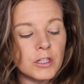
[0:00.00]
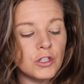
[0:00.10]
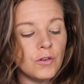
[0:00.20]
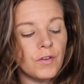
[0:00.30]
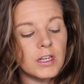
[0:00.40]
my
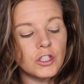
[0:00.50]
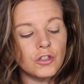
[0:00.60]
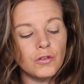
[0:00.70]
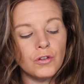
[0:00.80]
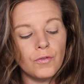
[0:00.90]
Too Faced
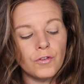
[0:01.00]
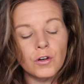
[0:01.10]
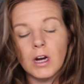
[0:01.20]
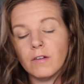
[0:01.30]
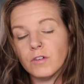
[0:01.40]
Do You
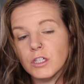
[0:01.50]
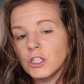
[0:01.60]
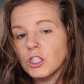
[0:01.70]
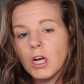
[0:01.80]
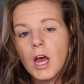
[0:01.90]
Full
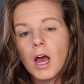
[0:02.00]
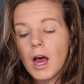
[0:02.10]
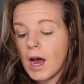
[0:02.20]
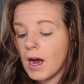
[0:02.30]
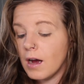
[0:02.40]
Coverage
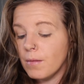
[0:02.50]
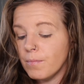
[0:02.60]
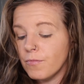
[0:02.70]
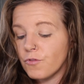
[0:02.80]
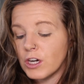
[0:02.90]

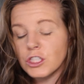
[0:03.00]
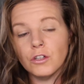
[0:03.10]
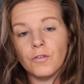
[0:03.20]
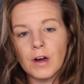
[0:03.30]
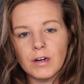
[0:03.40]
Fresh
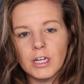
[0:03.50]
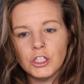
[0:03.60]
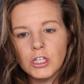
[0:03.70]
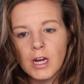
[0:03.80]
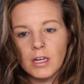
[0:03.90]
Glow
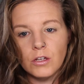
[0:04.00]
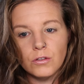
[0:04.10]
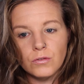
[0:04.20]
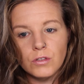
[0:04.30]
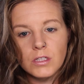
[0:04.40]
Foundation. I
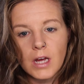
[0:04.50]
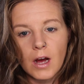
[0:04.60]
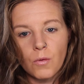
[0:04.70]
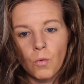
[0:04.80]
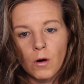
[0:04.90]
used
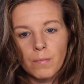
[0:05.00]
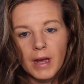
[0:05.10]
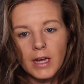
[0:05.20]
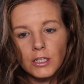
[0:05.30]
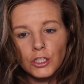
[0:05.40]
Warm
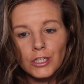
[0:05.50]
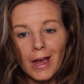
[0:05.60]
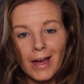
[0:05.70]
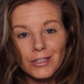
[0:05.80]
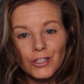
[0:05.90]
Beige
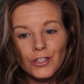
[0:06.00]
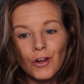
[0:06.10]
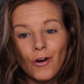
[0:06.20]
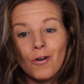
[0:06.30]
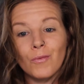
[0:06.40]
and
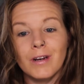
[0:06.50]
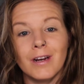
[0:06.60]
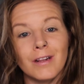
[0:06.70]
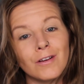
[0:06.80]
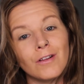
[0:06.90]
Snow. We
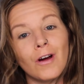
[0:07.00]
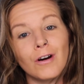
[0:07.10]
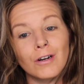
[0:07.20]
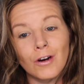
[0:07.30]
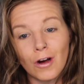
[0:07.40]
did a little
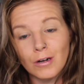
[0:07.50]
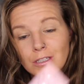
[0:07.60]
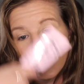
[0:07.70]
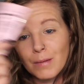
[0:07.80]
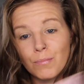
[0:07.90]
art
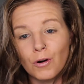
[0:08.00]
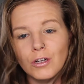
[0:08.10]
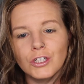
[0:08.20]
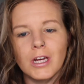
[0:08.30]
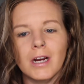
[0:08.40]
concept
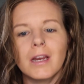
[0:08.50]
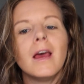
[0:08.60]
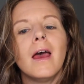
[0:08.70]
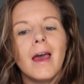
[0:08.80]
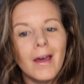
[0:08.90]
project,
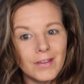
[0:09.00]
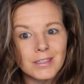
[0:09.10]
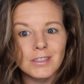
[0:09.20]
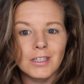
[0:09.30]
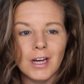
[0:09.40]
and
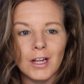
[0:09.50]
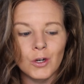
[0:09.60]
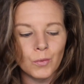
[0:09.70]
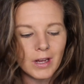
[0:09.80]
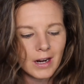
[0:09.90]
this is the
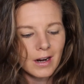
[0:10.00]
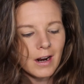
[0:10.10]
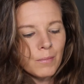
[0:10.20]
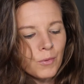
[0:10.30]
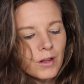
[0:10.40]
color we
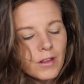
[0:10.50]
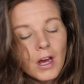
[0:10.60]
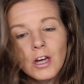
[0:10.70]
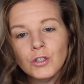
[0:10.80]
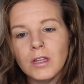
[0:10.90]
ended up with.
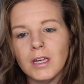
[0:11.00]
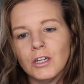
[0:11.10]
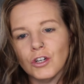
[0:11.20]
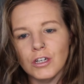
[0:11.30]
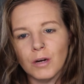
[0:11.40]
So I
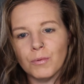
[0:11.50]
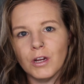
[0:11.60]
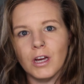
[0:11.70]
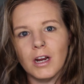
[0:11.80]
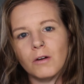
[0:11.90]
think it turned out
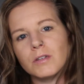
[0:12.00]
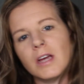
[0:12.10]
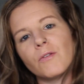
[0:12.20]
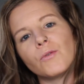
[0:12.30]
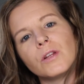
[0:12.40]
pretty good. I always
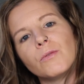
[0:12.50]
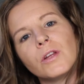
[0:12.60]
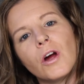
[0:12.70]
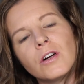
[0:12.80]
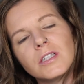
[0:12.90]
have a
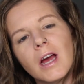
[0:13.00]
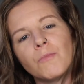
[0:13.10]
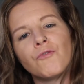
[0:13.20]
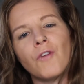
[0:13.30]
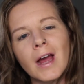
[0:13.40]
really hard
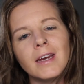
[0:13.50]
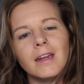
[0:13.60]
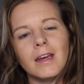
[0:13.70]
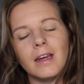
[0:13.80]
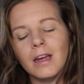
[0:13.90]
time
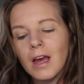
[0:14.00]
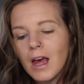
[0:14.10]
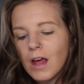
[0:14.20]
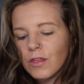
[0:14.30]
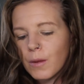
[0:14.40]
finding
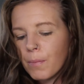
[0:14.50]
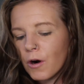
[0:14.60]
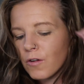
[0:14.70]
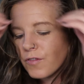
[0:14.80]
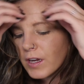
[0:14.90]
the
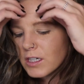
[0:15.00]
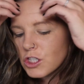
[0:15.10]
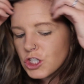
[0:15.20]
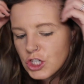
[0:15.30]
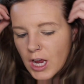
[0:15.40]
perfect
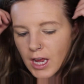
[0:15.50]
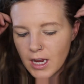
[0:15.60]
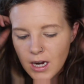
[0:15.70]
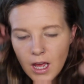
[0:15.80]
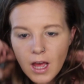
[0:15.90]

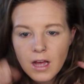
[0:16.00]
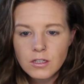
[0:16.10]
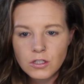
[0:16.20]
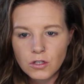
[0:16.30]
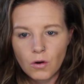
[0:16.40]
shade.
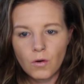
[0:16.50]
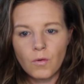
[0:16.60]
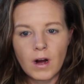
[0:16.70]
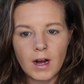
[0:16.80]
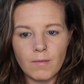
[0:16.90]

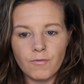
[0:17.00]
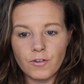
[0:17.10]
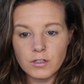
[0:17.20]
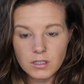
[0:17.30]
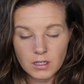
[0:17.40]
So
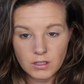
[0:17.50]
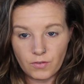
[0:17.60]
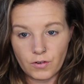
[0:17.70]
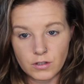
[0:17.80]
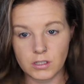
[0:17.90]
first things
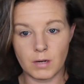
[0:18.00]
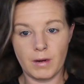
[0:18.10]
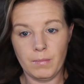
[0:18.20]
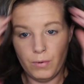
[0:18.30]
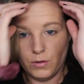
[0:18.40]
first, I
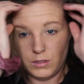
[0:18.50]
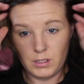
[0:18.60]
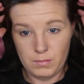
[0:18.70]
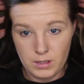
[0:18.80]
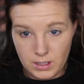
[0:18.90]
might pull
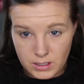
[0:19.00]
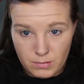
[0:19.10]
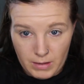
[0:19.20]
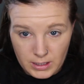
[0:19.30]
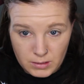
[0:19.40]
some of
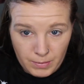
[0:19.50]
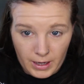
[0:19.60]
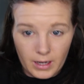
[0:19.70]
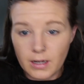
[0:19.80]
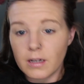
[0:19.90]
this mess
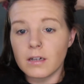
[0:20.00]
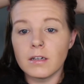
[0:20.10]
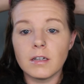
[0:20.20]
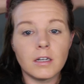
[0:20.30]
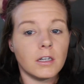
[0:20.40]
back,
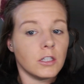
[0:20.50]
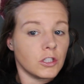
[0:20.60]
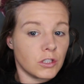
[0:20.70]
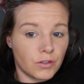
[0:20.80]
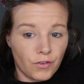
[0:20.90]

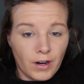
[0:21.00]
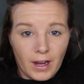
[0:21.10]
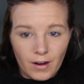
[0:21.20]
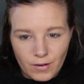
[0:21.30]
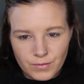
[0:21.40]
just for
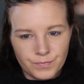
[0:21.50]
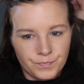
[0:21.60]
now,